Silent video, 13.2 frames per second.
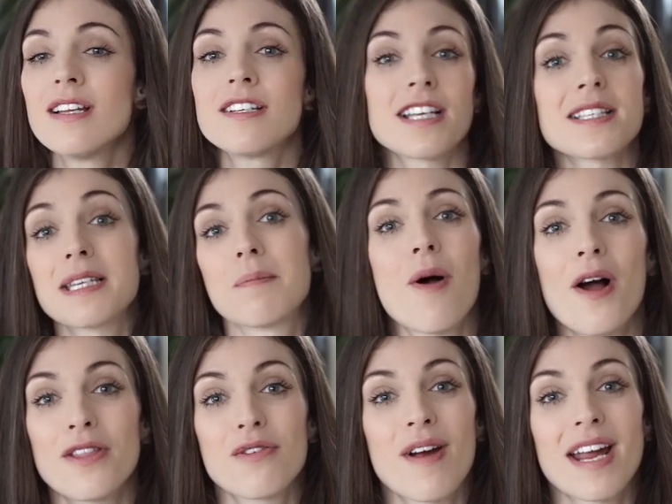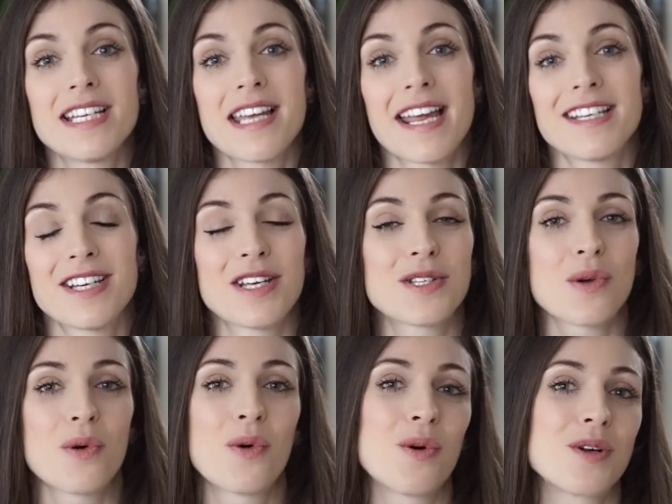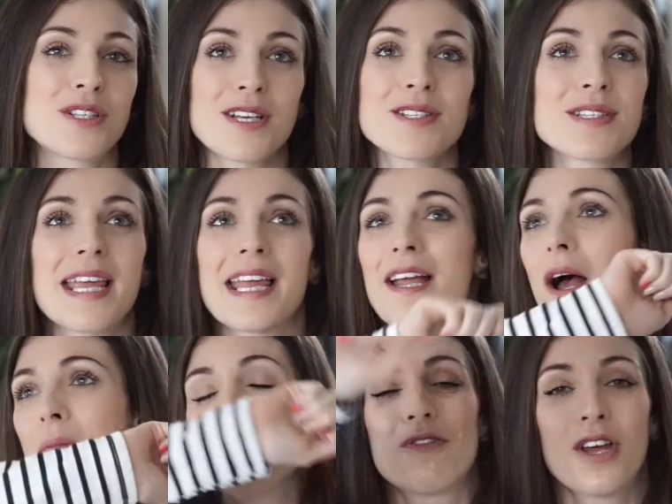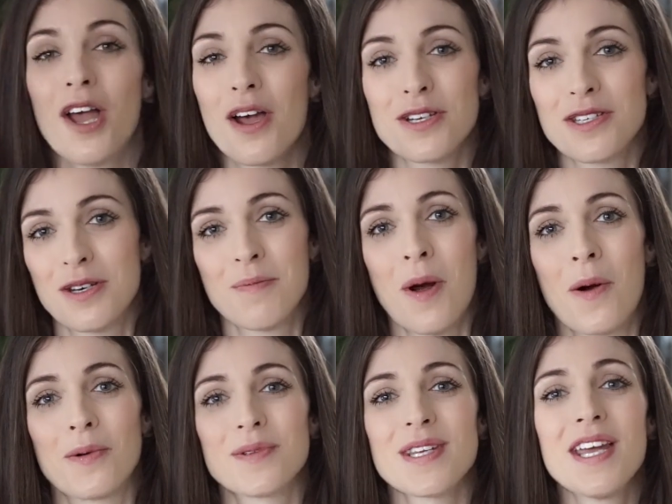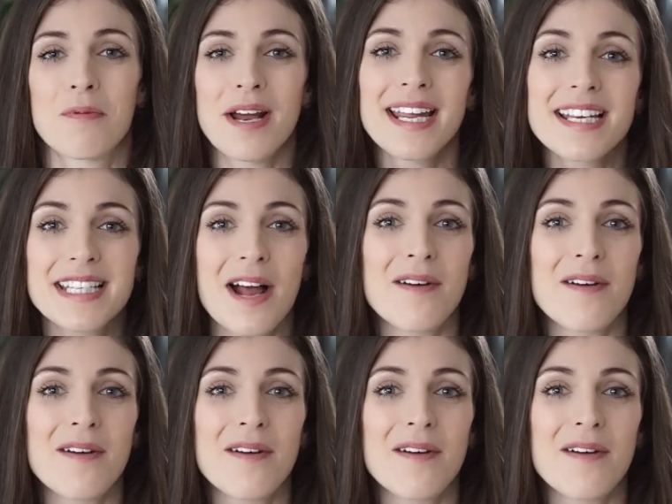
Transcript: dusting behind the radiators or dusting above the curtain poles. Break it